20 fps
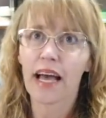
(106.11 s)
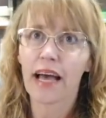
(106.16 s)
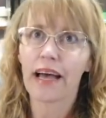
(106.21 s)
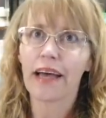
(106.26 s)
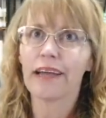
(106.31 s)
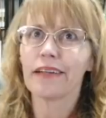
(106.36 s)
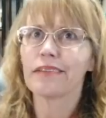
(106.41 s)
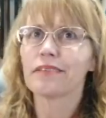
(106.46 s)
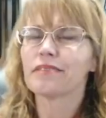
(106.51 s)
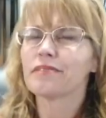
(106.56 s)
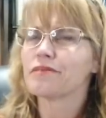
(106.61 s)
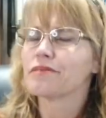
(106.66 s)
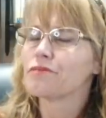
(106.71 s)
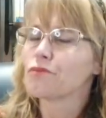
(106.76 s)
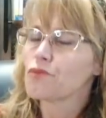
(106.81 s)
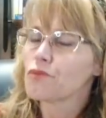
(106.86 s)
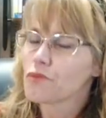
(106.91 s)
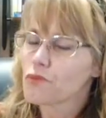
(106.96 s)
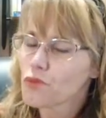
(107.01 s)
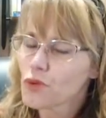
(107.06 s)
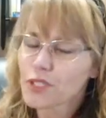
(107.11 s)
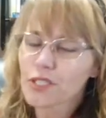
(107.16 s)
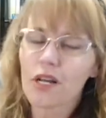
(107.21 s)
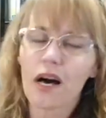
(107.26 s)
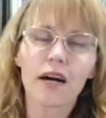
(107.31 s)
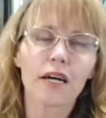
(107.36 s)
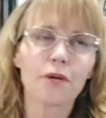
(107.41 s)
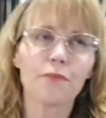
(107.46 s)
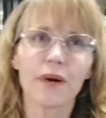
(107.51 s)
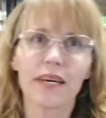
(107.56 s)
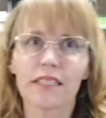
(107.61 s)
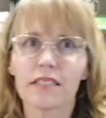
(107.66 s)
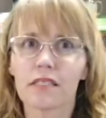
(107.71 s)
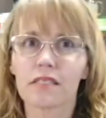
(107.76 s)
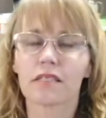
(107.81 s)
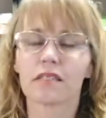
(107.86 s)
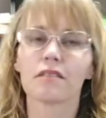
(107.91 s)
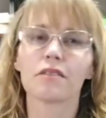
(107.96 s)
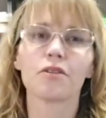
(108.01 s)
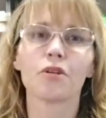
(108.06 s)
And we'll talk about
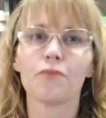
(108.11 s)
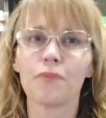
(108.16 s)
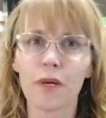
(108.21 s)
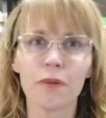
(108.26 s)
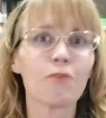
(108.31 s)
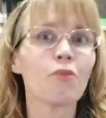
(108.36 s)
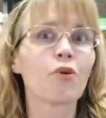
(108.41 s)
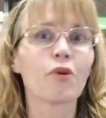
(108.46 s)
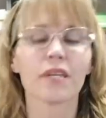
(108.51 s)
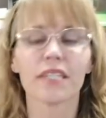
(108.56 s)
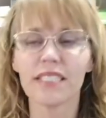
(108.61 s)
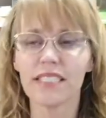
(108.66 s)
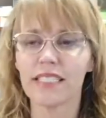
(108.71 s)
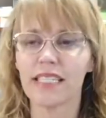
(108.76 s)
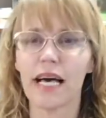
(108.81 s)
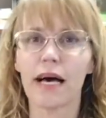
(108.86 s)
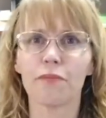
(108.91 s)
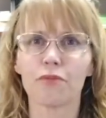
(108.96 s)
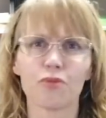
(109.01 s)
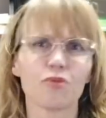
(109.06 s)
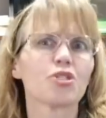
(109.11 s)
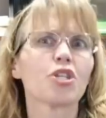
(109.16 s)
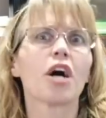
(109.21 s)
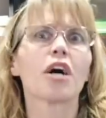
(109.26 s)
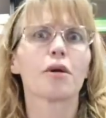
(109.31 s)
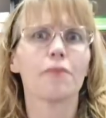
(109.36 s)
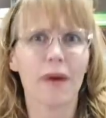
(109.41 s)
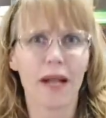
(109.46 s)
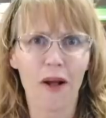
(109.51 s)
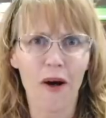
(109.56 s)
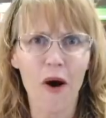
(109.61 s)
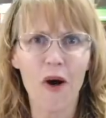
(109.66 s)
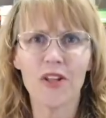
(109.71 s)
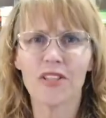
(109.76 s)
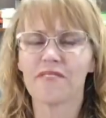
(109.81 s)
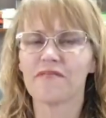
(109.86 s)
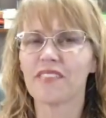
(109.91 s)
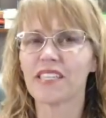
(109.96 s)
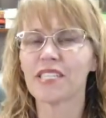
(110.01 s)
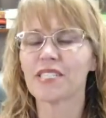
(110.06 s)
this a little bit more in depth. We'll talk about
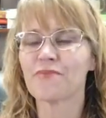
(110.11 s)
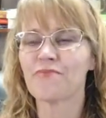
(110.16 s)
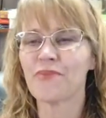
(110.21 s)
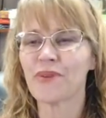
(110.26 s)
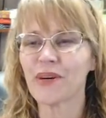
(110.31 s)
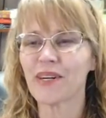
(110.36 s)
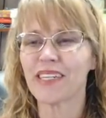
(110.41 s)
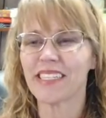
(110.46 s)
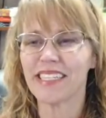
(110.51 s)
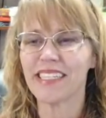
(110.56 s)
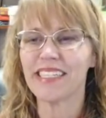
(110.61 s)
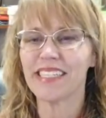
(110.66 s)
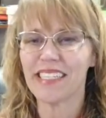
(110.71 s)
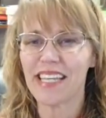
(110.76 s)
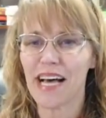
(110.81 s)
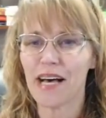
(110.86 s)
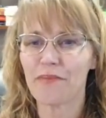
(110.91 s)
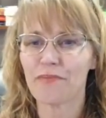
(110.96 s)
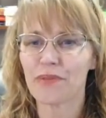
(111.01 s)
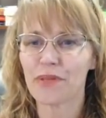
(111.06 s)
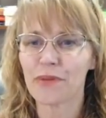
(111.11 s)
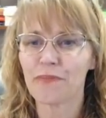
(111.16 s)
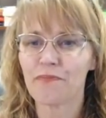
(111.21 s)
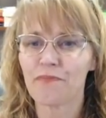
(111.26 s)
all of these more in depth.